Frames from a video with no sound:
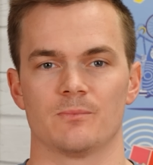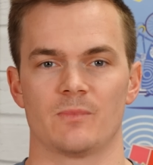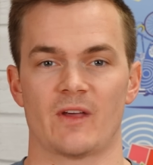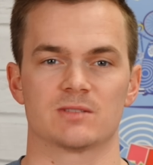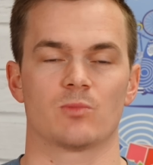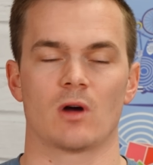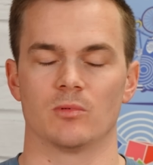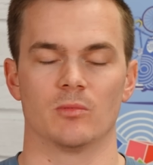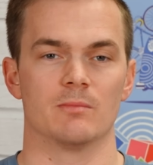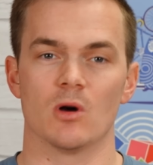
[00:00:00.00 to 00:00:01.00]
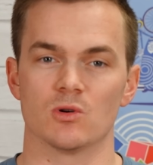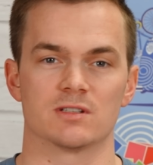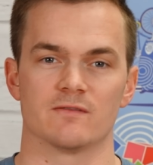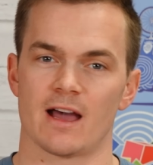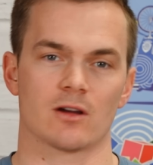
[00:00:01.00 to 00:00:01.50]
That's probably most
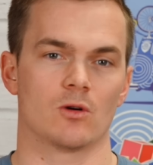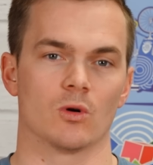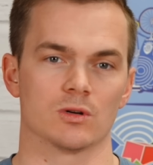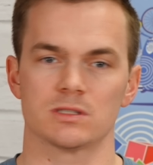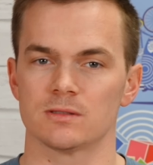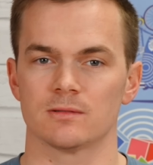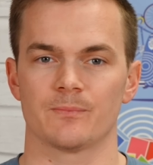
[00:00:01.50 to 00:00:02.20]
of that course.